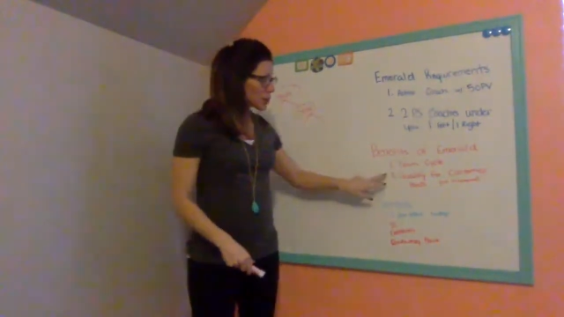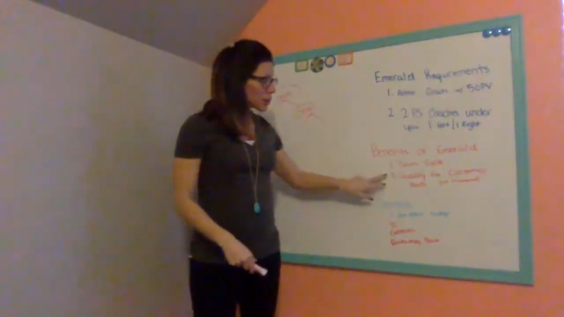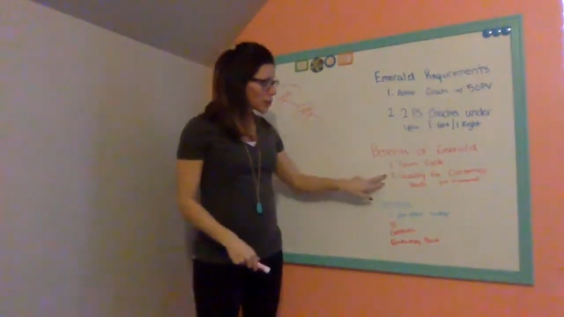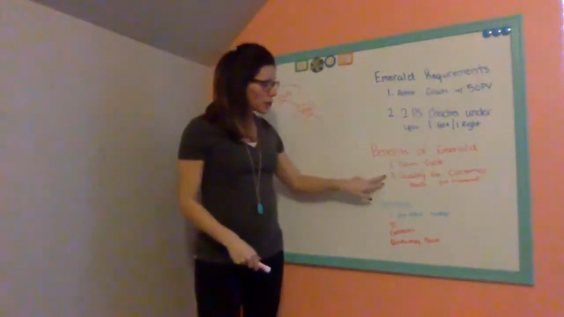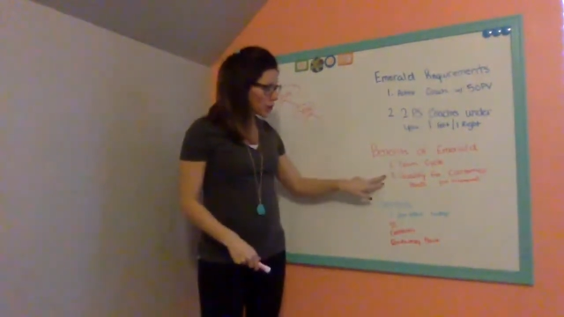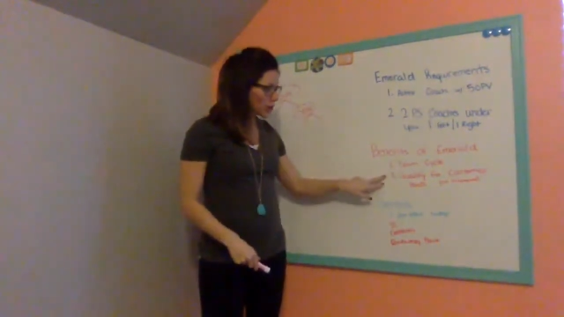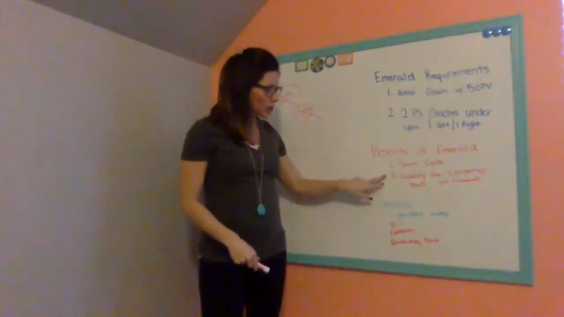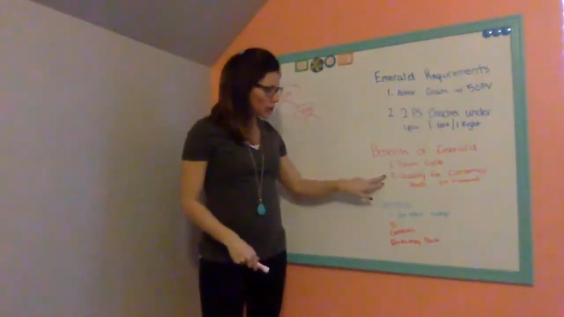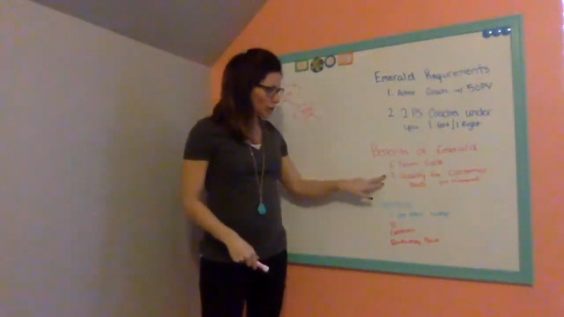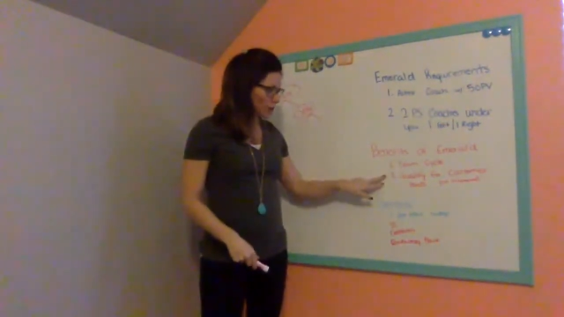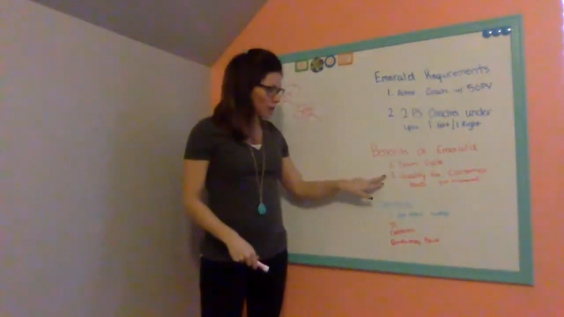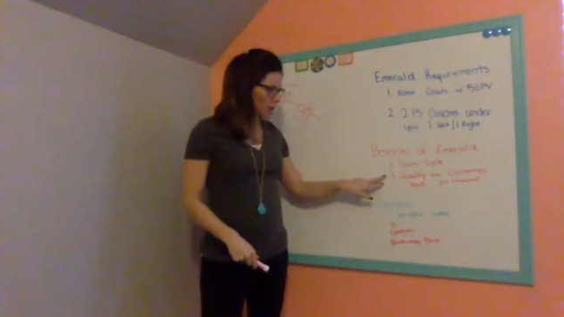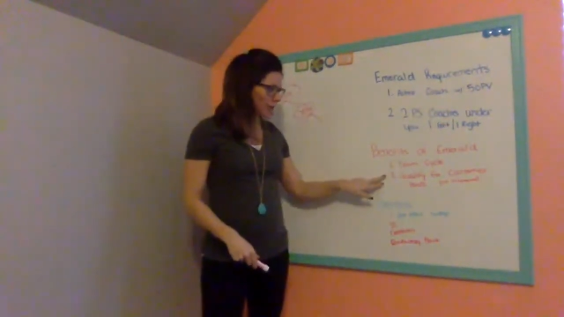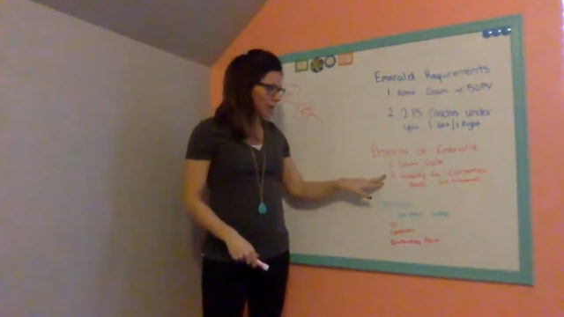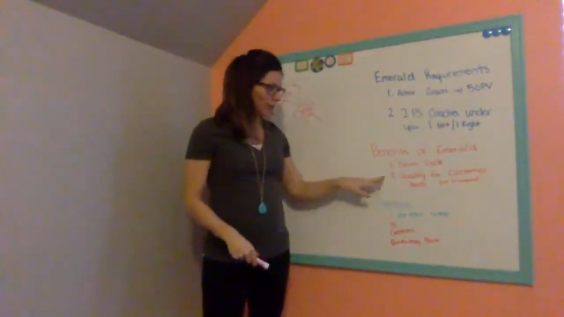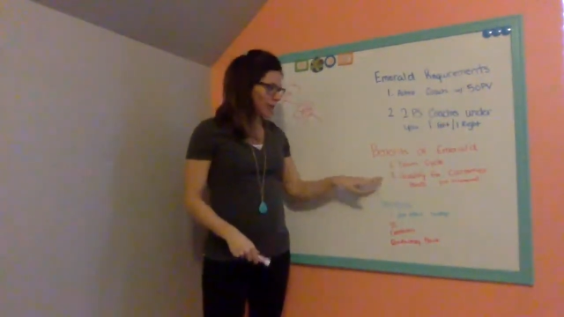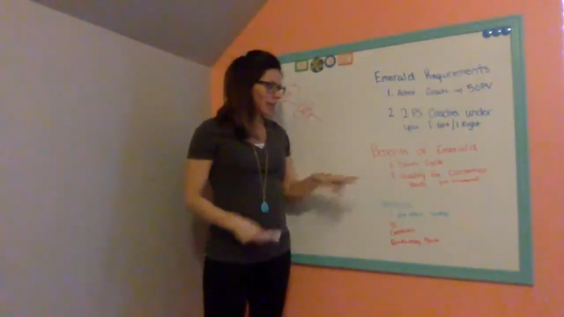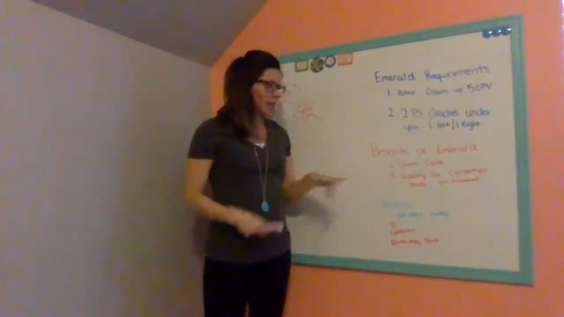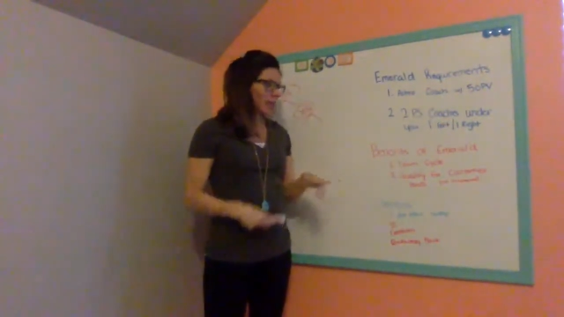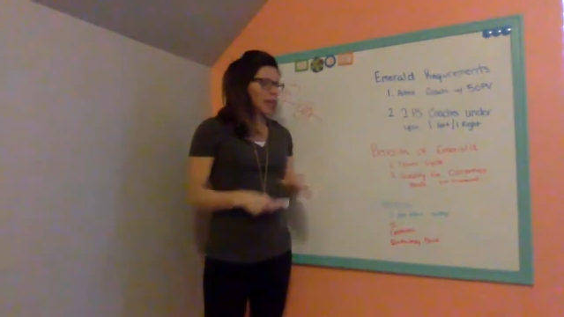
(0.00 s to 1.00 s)
2,
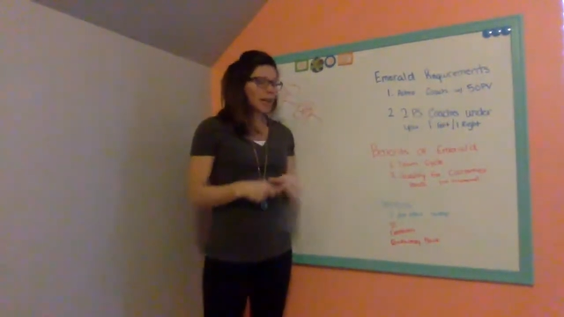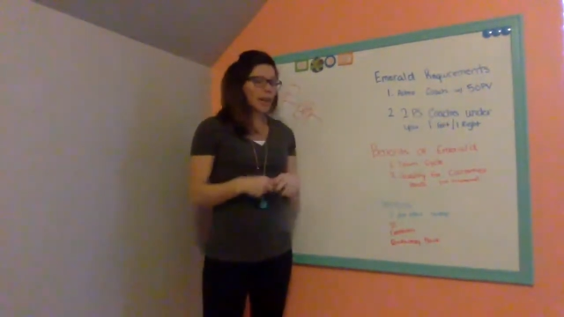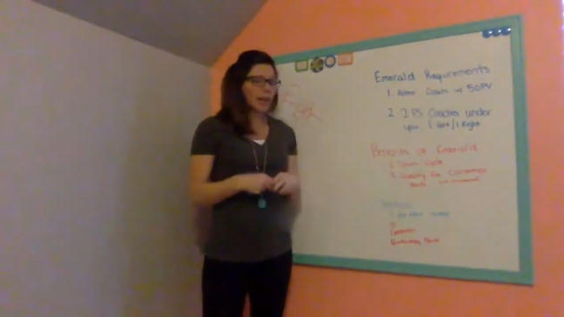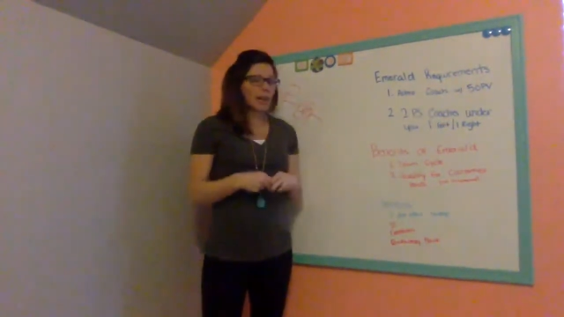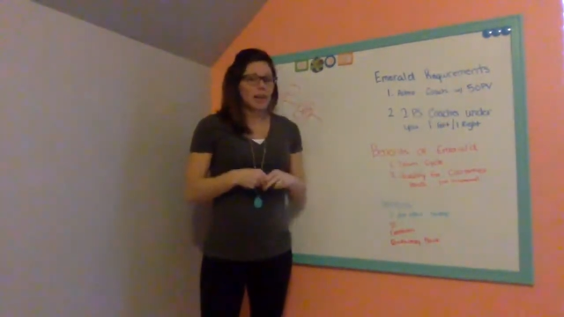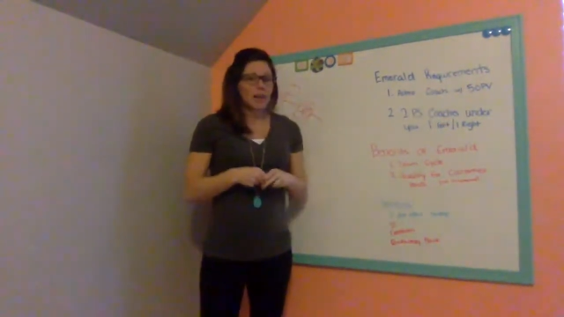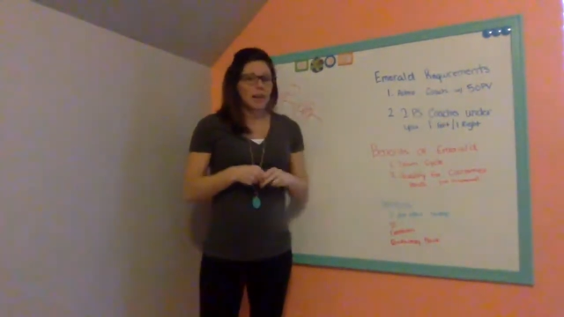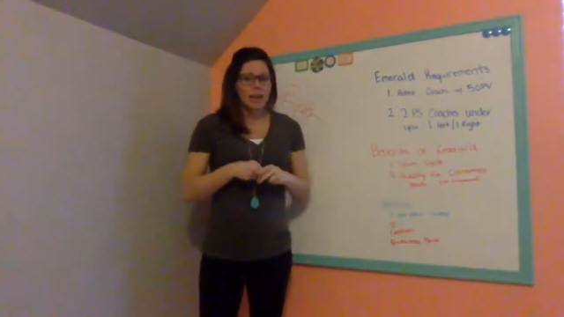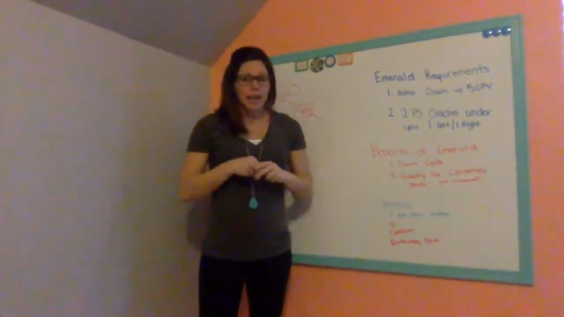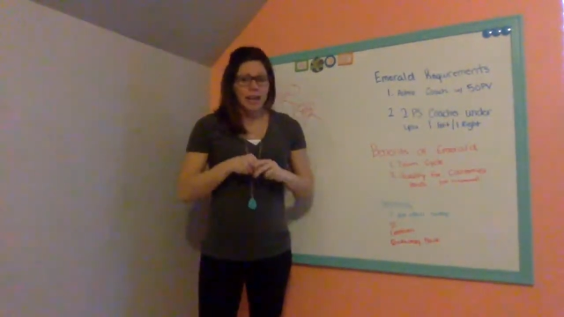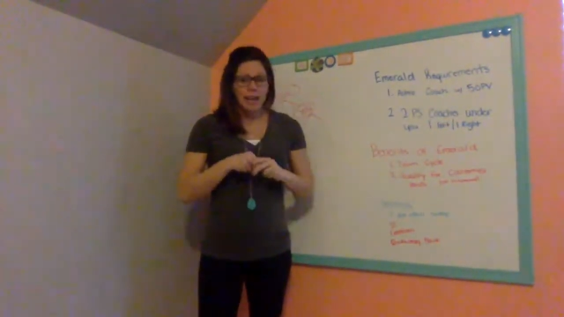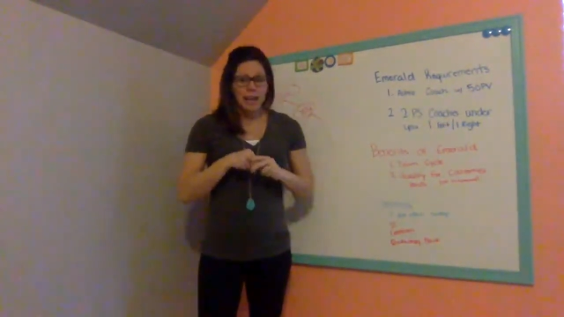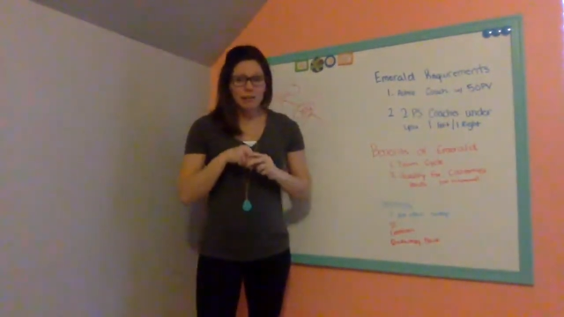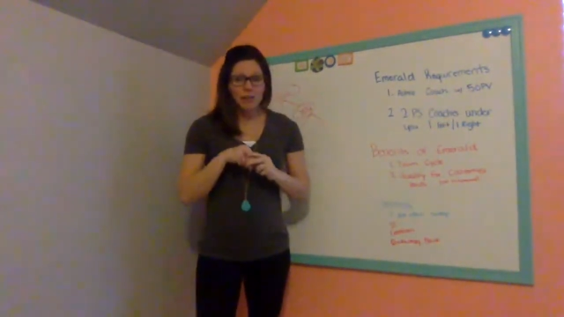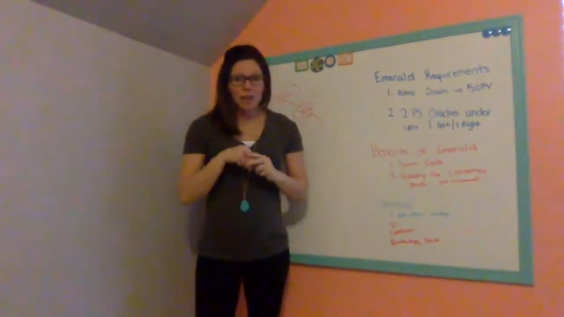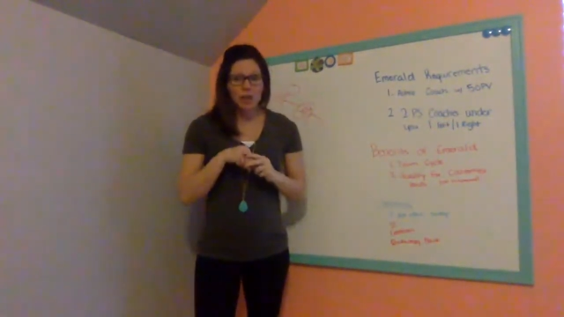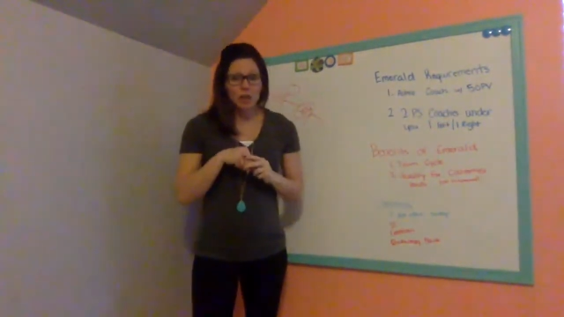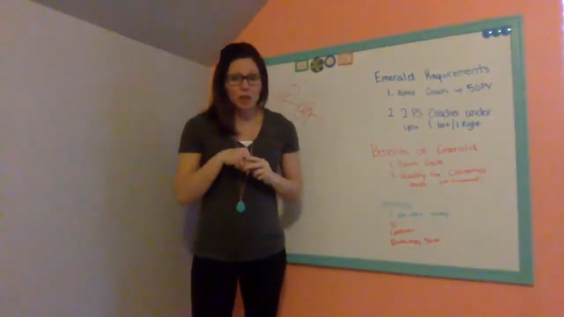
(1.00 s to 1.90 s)
if